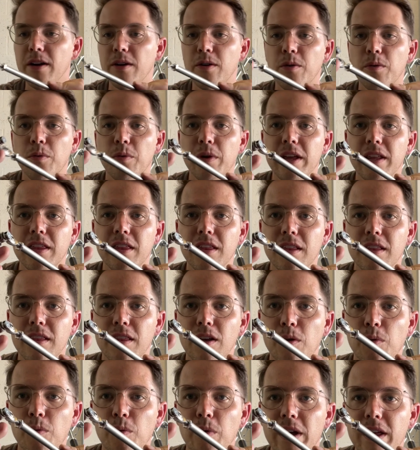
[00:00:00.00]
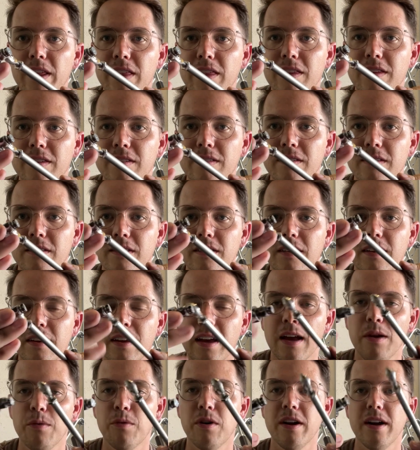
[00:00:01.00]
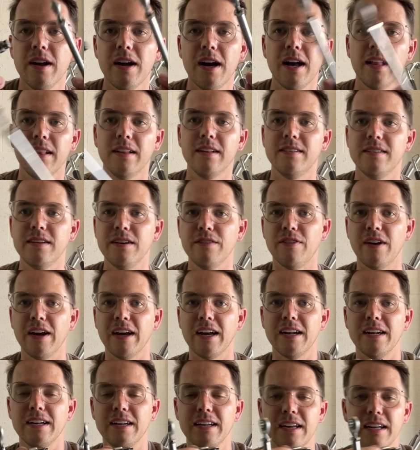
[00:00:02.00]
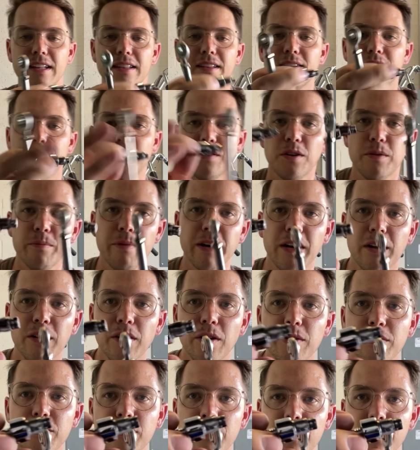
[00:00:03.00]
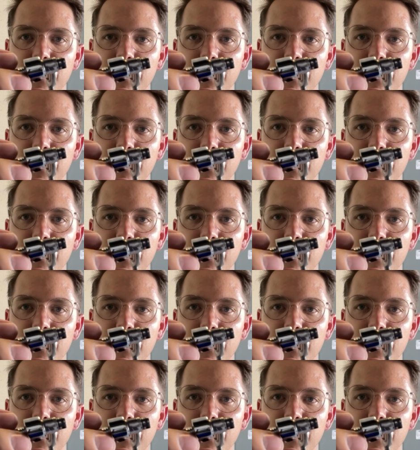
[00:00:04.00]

with the widths and whatnot, let's see if I can get this a little bit closer.